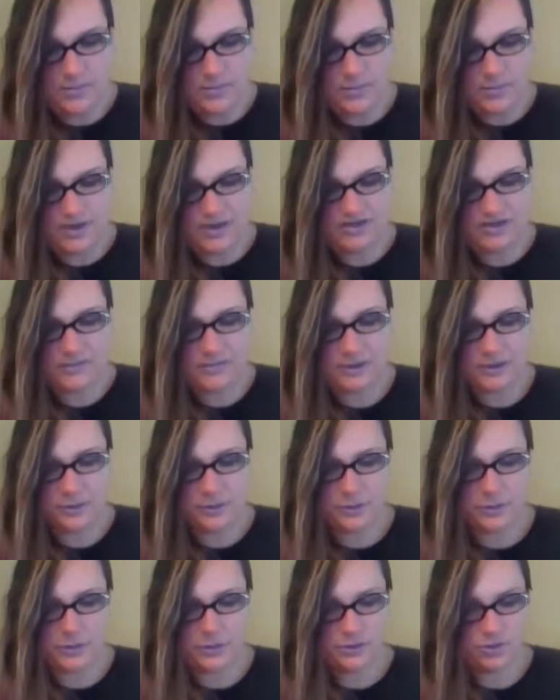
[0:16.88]
By some
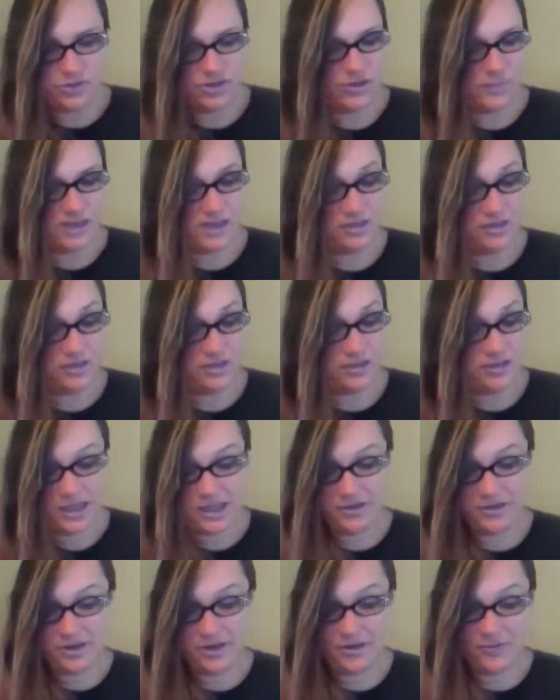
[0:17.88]
miracle, she made it to the
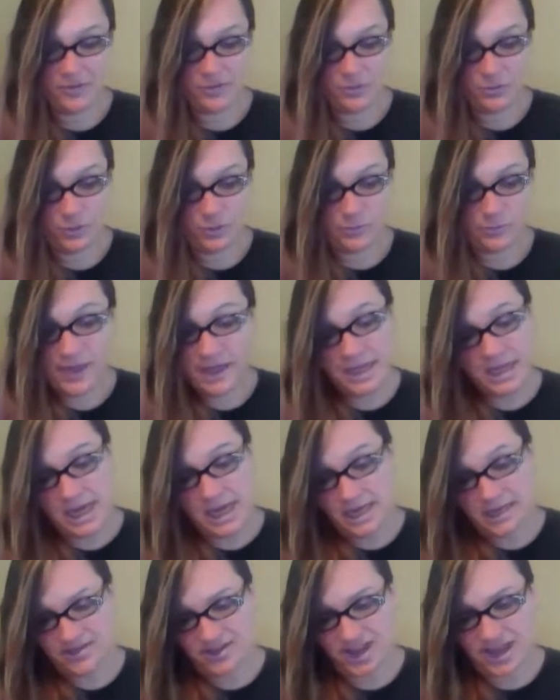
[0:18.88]
dean's office door by
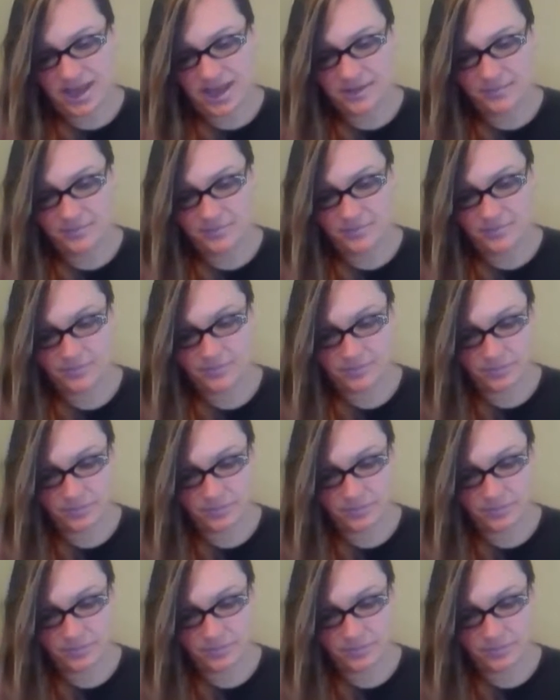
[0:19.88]
9:10.